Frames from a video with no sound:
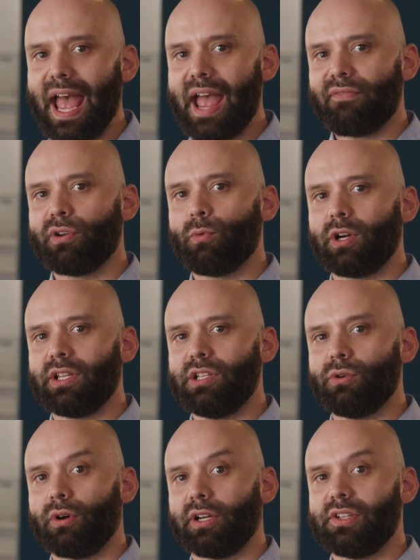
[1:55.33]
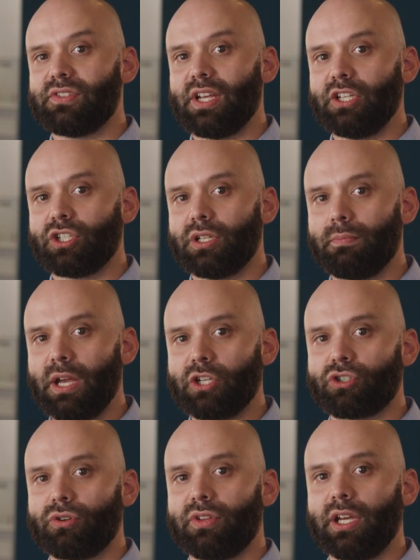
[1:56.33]
everyone in the organization to make
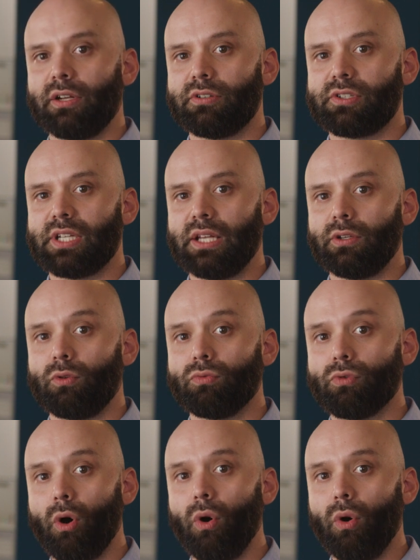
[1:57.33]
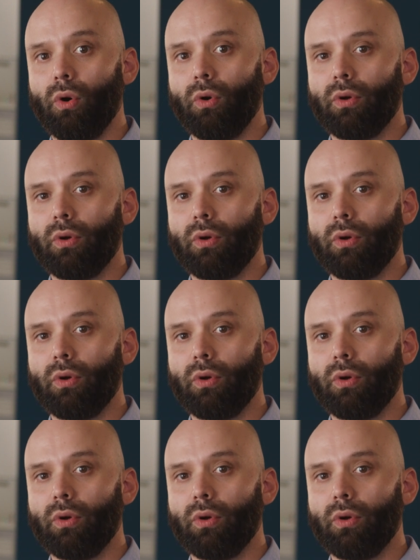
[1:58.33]
sure they understand their role.